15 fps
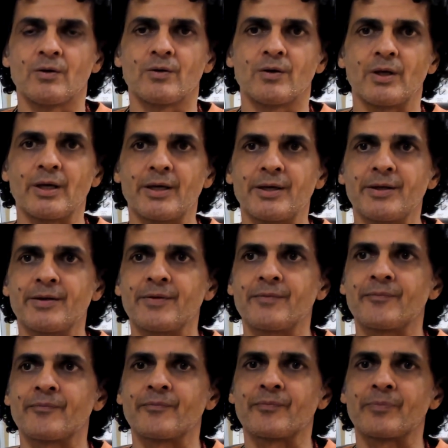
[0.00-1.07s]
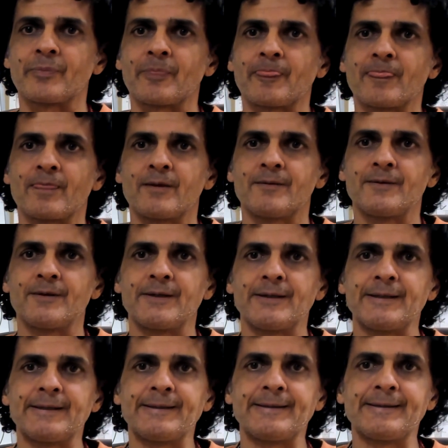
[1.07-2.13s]
And
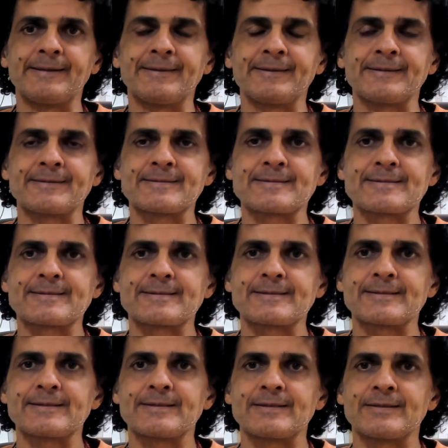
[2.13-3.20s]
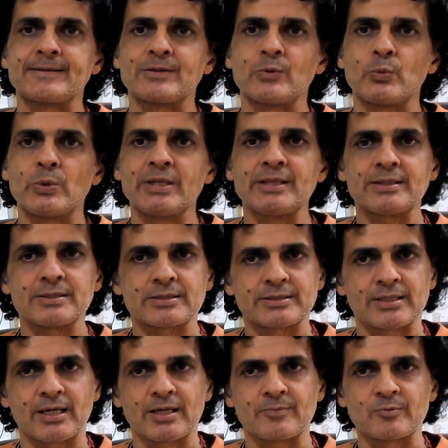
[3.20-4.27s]
it's in the winter
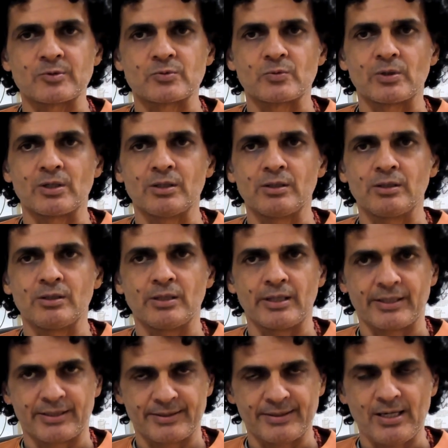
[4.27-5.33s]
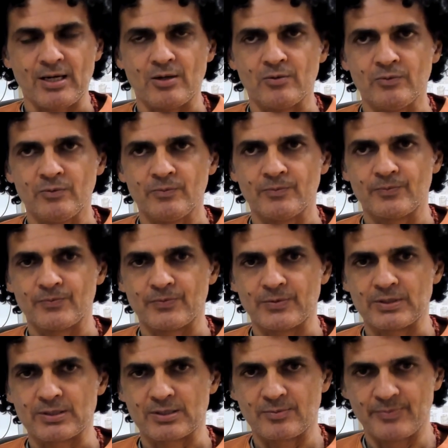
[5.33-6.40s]
time as well, like now,
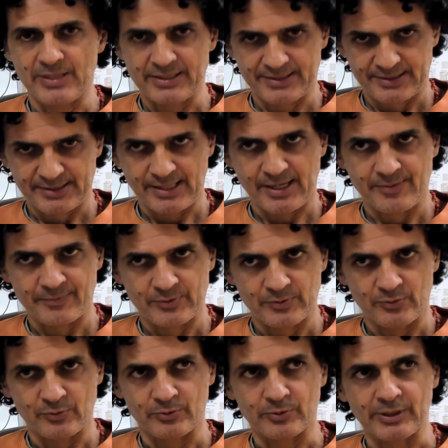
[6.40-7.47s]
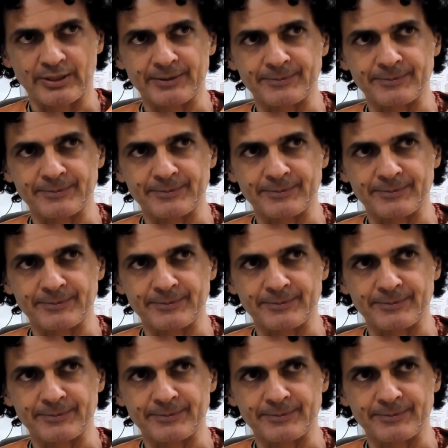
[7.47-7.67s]
it's the best time to